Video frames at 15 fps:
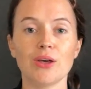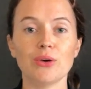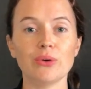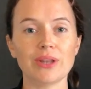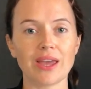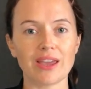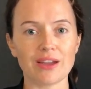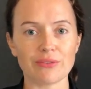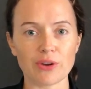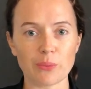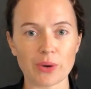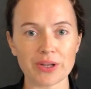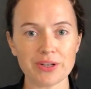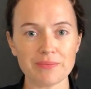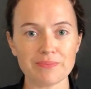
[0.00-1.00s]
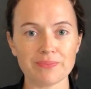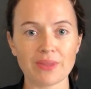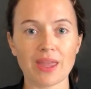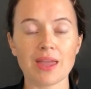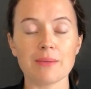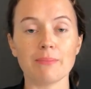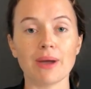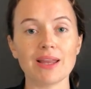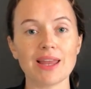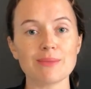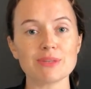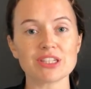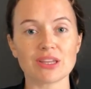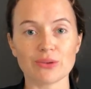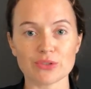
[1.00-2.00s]
Good day, everyone. My name
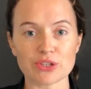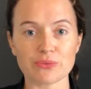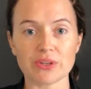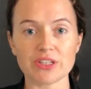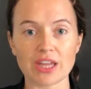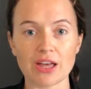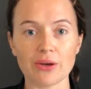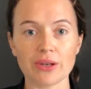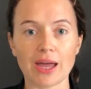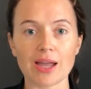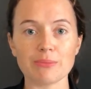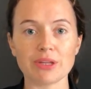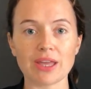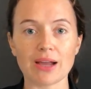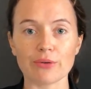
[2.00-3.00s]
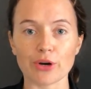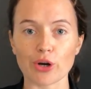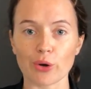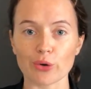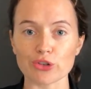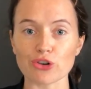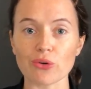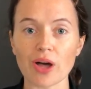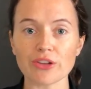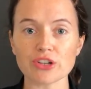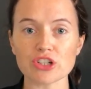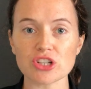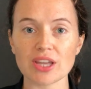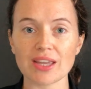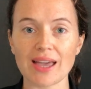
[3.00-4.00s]
is Ilse van Dijl, and I'm the agricultural
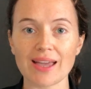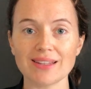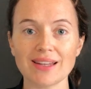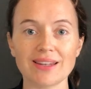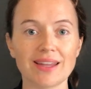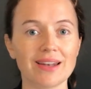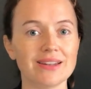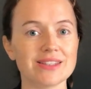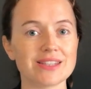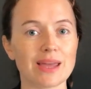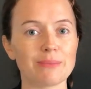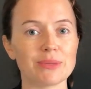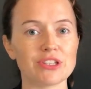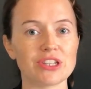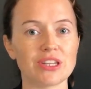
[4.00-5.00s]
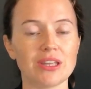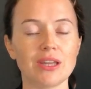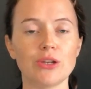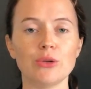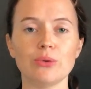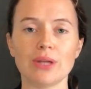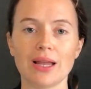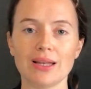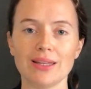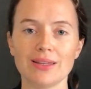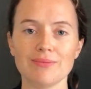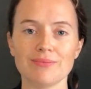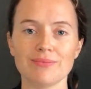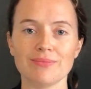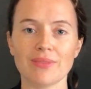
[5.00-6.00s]
attaché at the Netherlands Embassy in New Delhi.
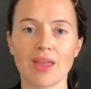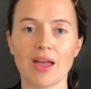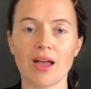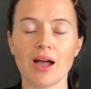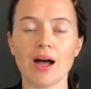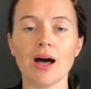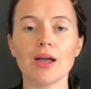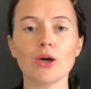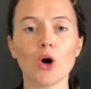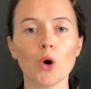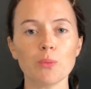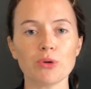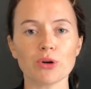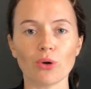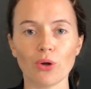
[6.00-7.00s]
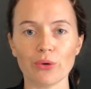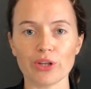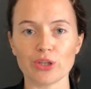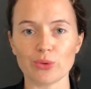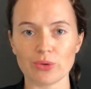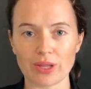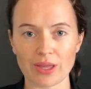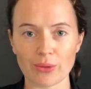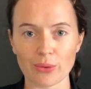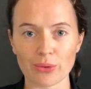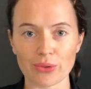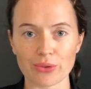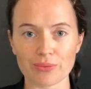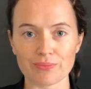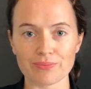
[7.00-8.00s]
I hope you're all in good
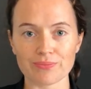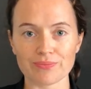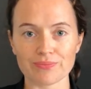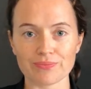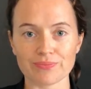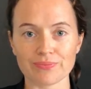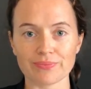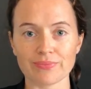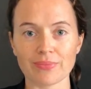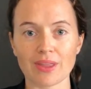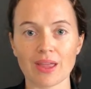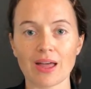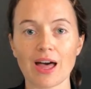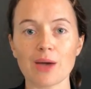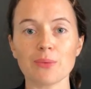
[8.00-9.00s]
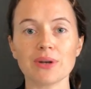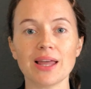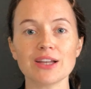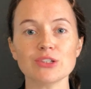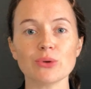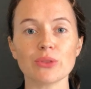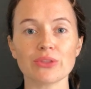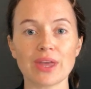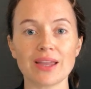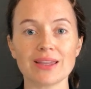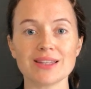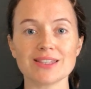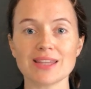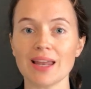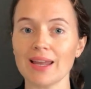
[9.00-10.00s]
health. I would like to thank
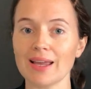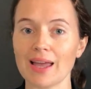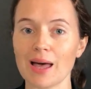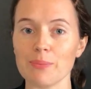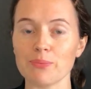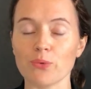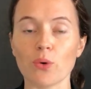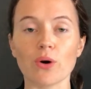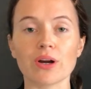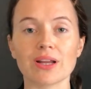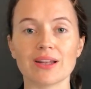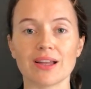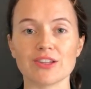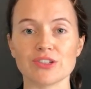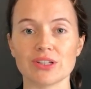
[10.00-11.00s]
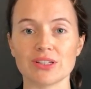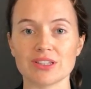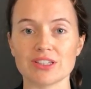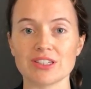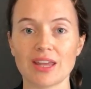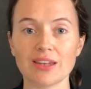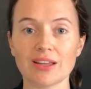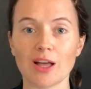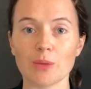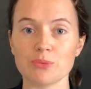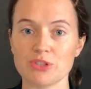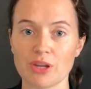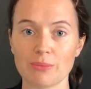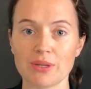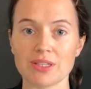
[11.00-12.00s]
IntelliCAP for organizing this SEMKELP
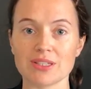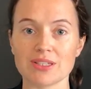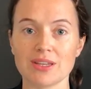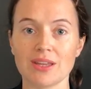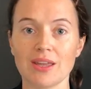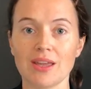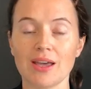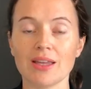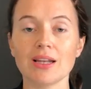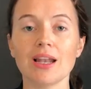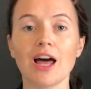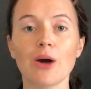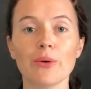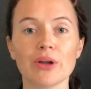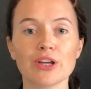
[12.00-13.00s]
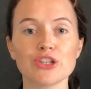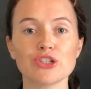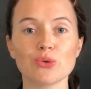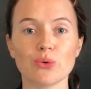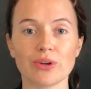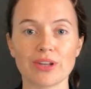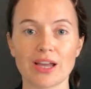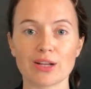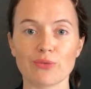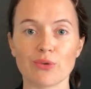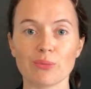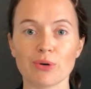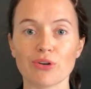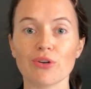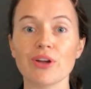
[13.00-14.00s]
summit and allowing us to connect
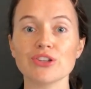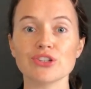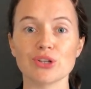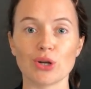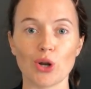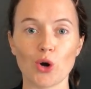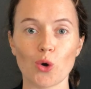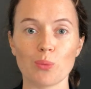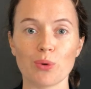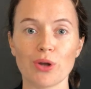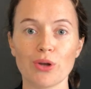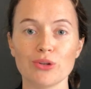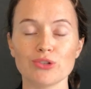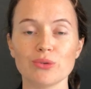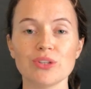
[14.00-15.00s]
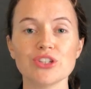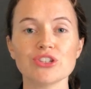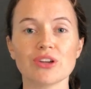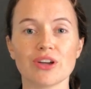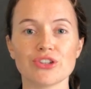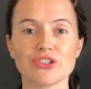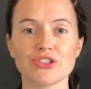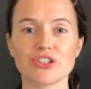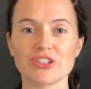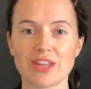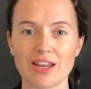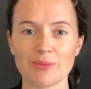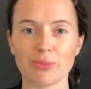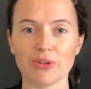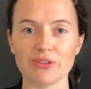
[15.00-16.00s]
from across the globe to discuss
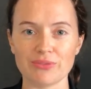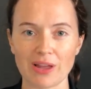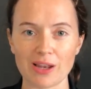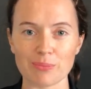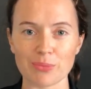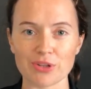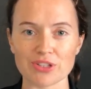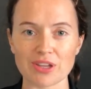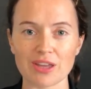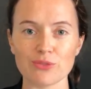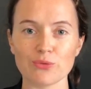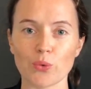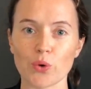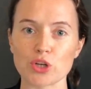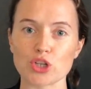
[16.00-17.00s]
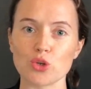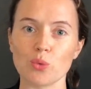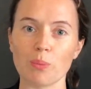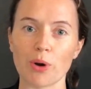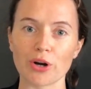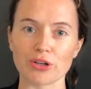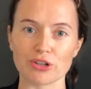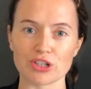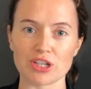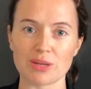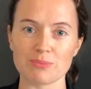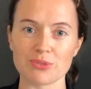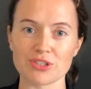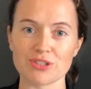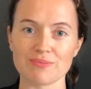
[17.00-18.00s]
sustainable development and forge new
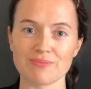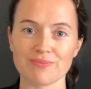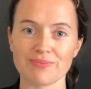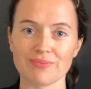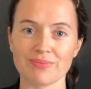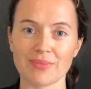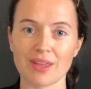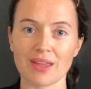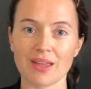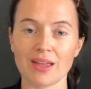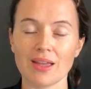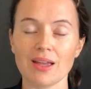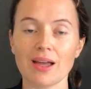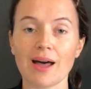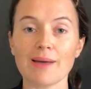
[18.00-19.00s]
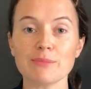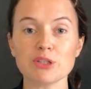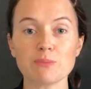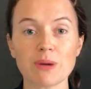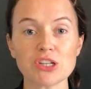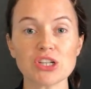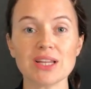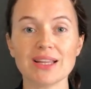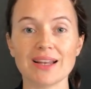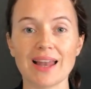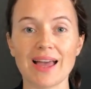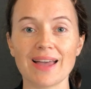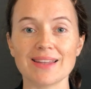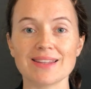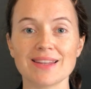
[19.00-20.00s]
partnerships. I'm especially
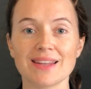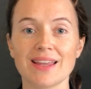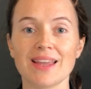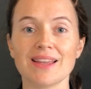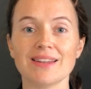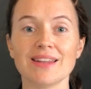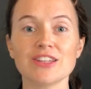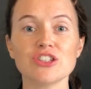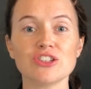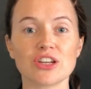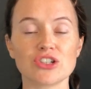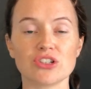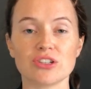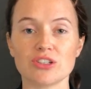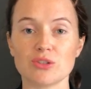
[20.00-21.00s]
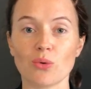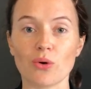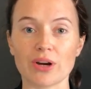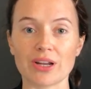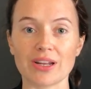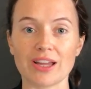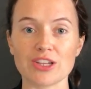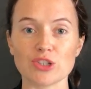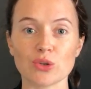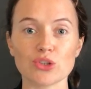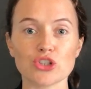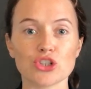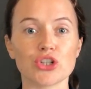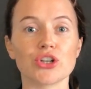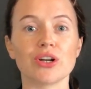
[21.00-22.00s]
glad that a session is organized on
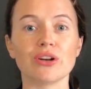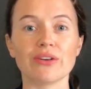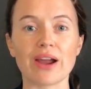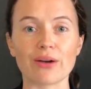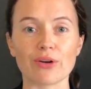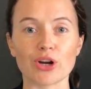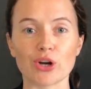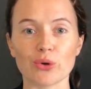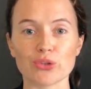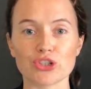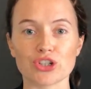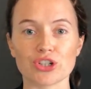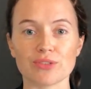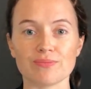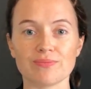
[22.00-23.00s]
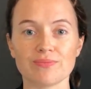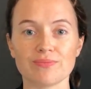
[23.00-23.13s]
circular agriculture.